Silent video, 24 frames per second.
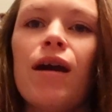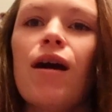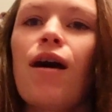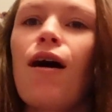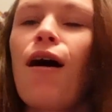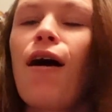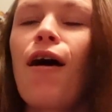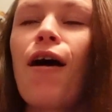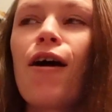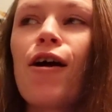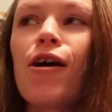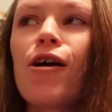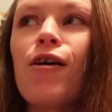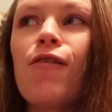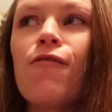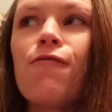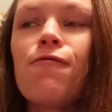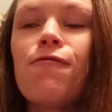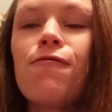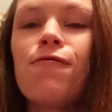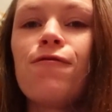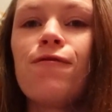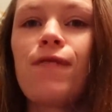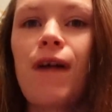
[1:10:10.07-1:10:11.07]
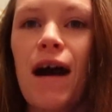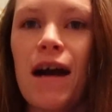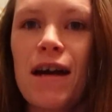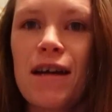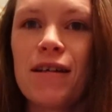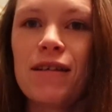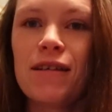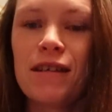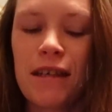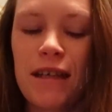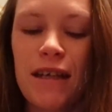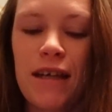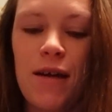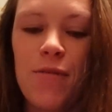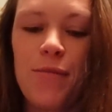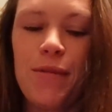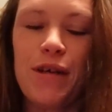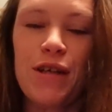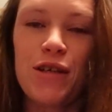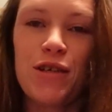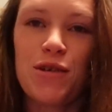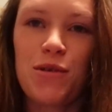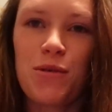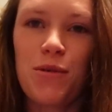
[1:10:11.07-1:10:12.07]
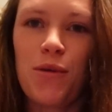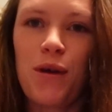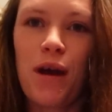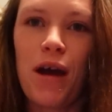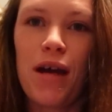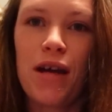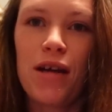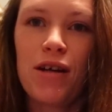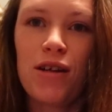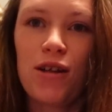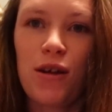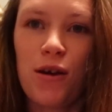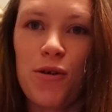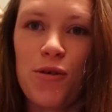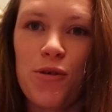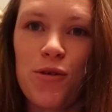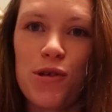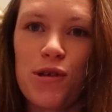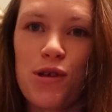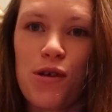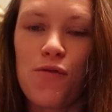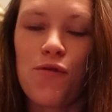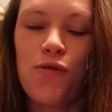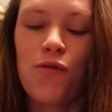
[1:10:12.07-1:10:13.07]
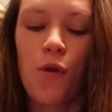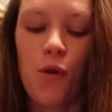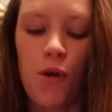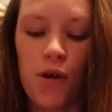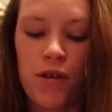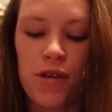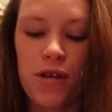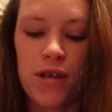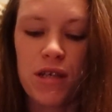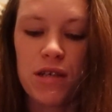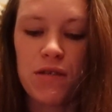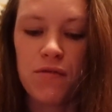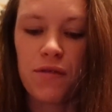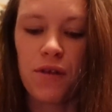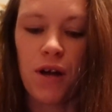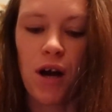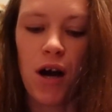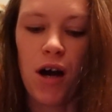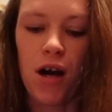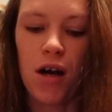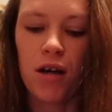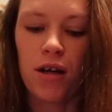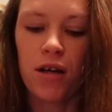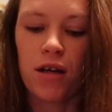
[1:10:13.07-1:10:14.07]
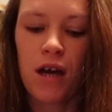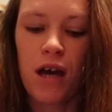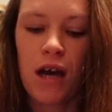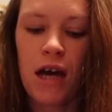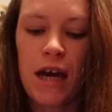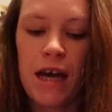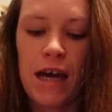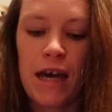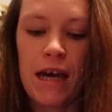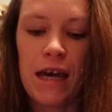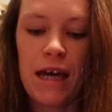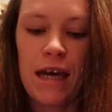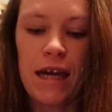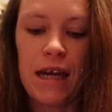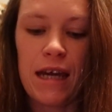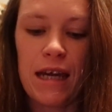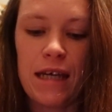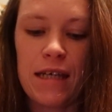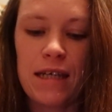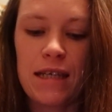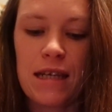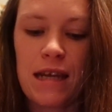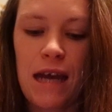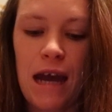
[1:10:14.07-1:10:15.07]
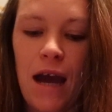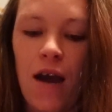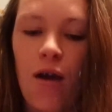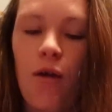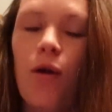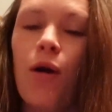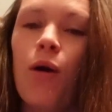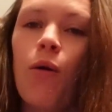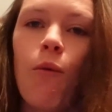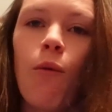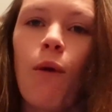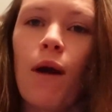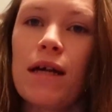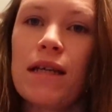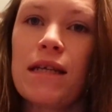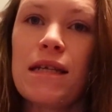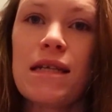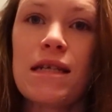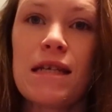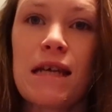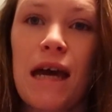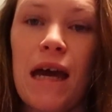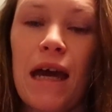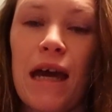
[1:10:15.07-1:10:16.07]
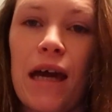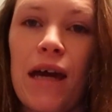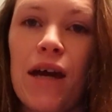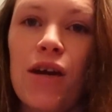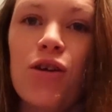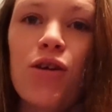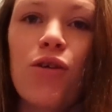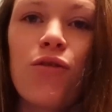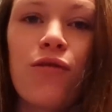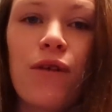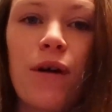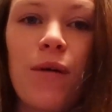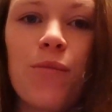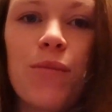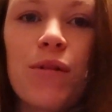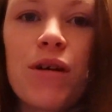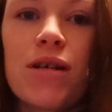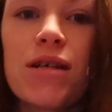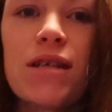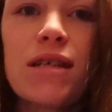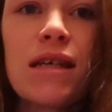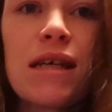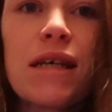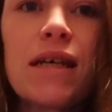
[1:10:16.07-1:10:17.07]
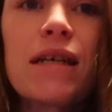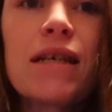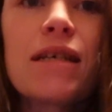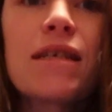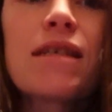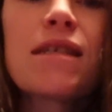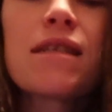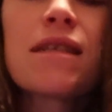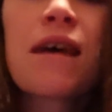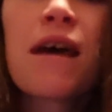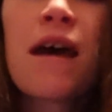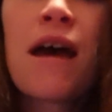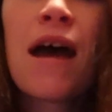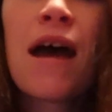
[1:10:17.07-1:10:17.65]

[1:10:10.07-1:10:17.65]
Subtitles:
are finally coming to a close for this vlog. It is now Wednesday, November 6th,